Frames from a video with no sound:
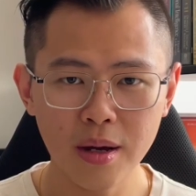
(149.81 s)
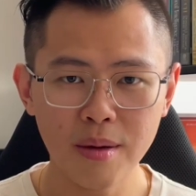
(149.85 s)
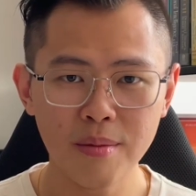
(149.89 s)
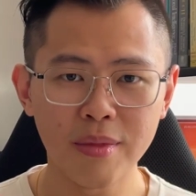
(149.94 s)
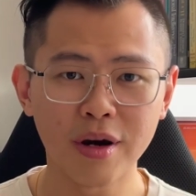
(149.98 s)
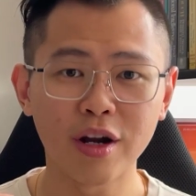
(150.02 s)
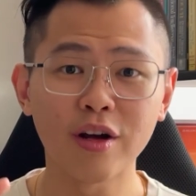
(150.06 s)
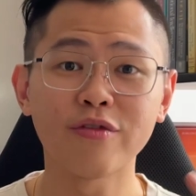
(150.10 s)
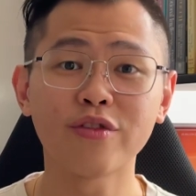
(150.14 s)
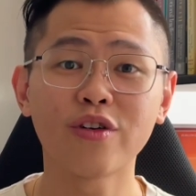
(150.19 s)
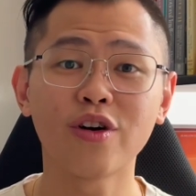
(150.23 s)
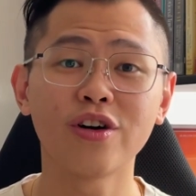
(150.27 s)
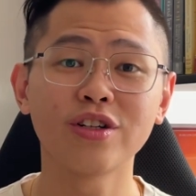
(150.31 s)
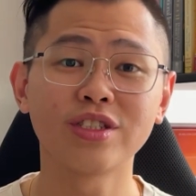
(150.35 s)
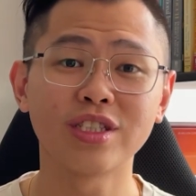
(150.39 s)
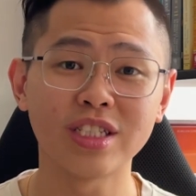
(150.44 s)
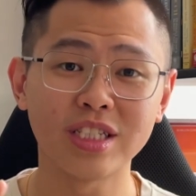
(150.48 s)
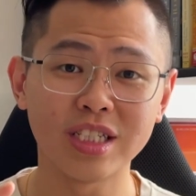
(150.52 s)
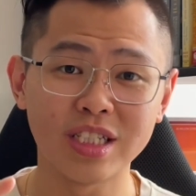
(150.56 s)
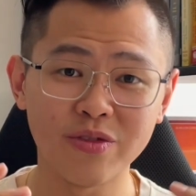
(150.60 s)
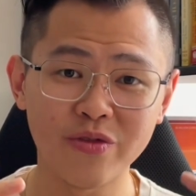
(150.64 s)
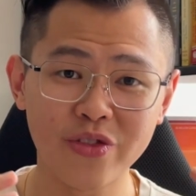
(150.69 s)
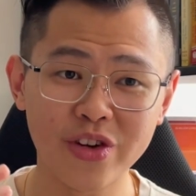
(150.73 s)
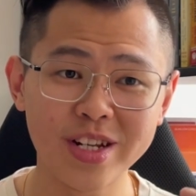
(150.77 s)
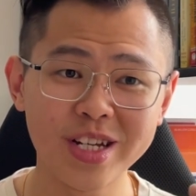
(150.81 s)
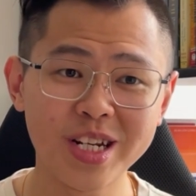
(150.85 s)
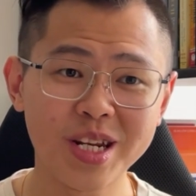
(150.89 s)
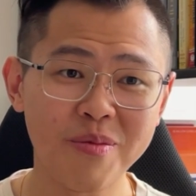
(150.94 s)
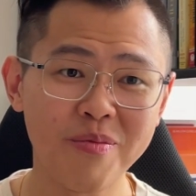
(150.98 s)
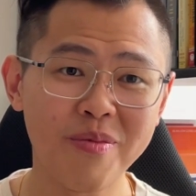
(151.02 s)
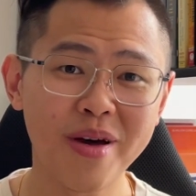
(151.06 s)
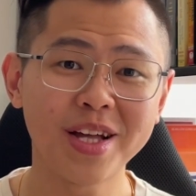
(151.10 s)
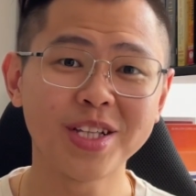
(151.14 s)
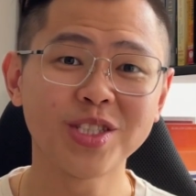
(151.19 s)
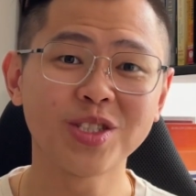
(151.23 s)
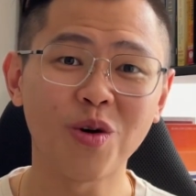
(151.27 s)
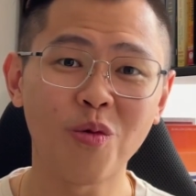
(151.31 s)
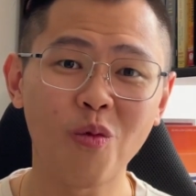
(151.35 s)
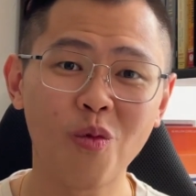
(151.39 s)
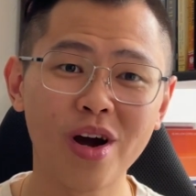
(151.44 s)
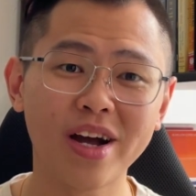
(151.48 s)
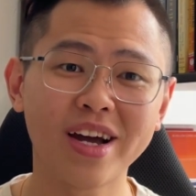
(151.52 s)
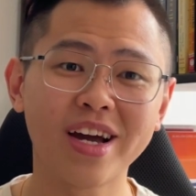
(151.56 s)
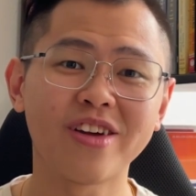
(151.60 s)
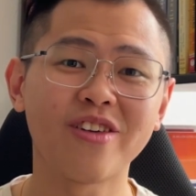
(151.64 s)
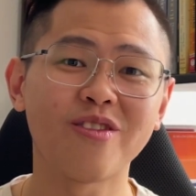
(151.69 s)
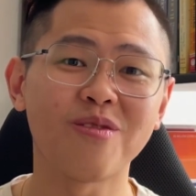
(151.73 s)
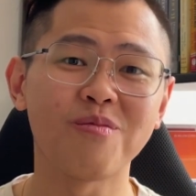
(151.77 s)
But of course, it really depends on
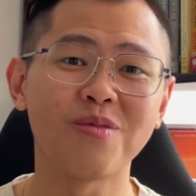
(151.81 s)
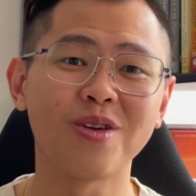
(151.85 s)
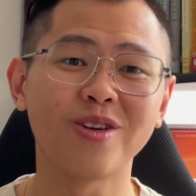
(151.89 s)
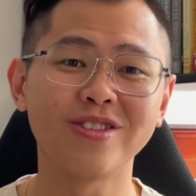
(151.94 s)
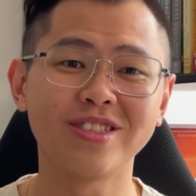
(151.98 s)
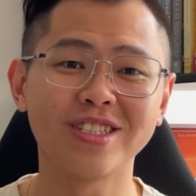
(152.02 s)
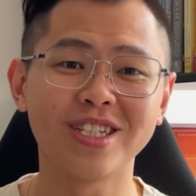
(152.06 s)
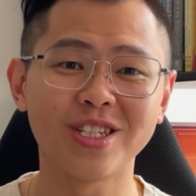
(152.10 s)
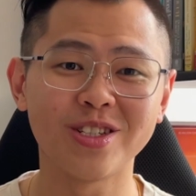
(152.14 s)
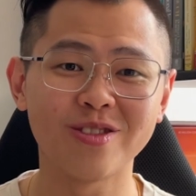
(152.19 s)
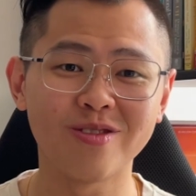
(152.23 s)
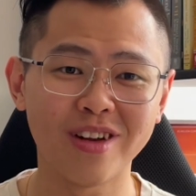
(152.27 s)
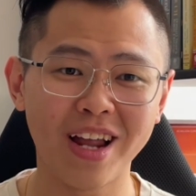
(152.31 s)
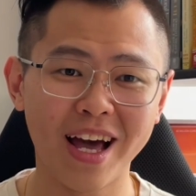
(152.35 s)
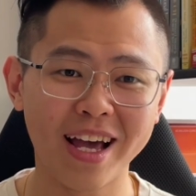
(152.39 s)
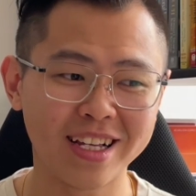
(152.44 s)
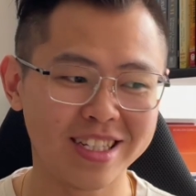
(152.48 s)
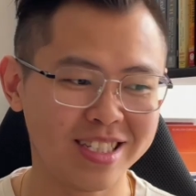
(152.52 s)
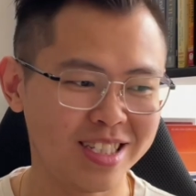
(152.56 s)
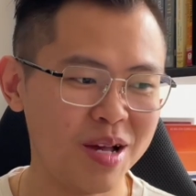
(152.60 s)
what kind of music you like.